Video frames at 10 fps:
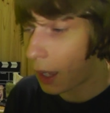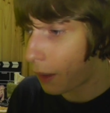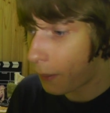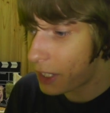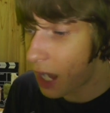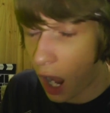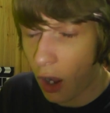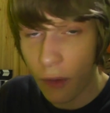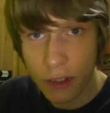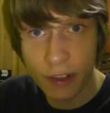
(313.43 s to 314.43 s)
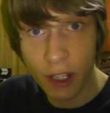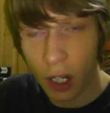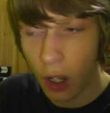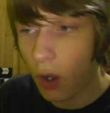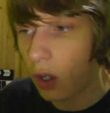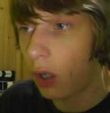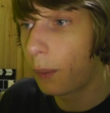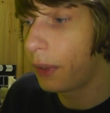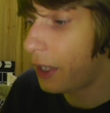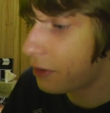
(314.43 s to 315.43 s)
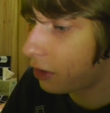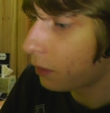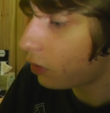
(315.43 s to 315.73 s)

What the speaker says: I mean, obviously I can't complain too